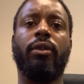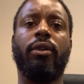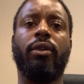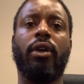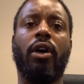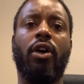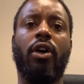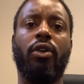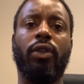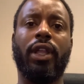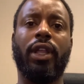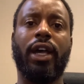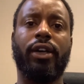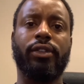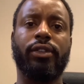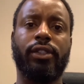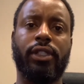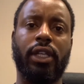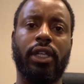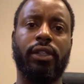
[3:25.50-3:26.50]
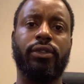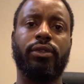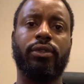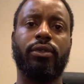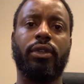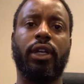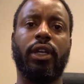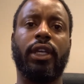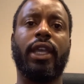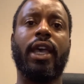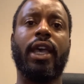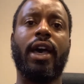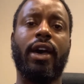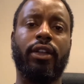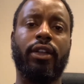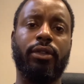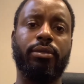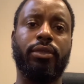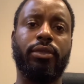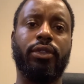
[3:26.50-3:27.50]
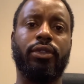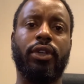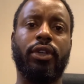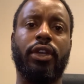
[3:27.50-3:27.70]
hold ourselves accountable